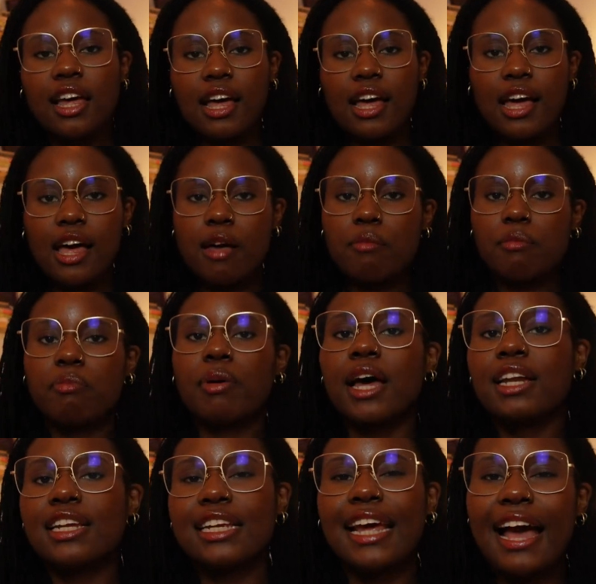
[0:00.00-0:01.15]

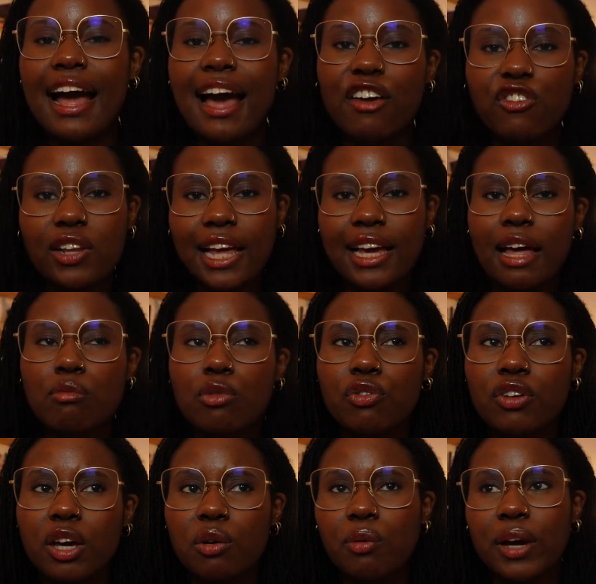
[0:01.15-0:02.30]
But yeah, I feel like I'm
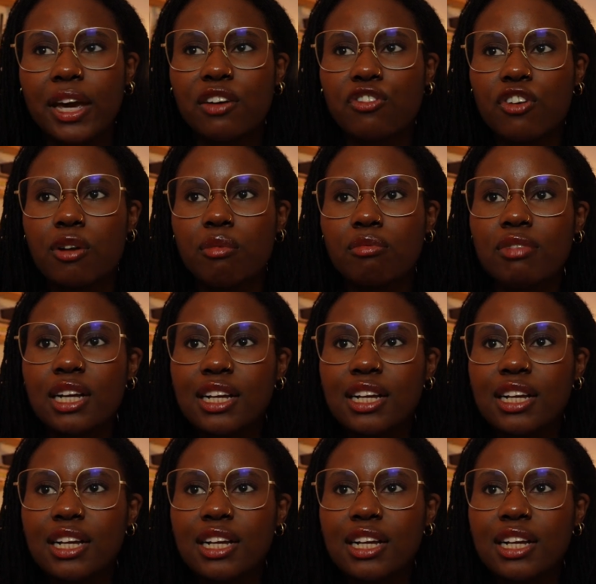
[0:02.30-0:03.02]
moving away from